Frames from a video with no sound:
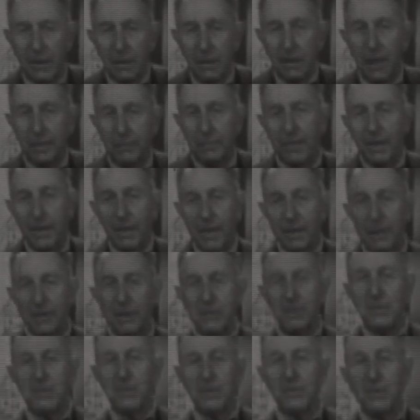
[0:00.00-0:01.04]

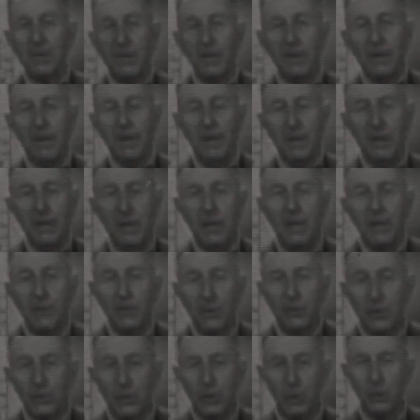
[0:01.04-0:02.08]
apparatus in
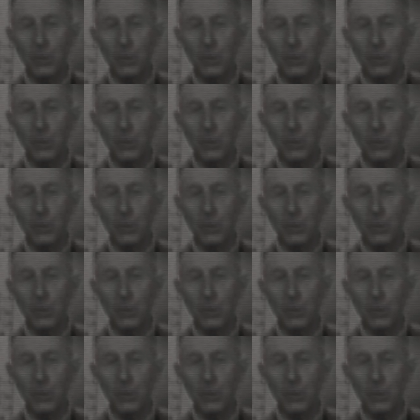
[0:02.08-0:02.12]
order to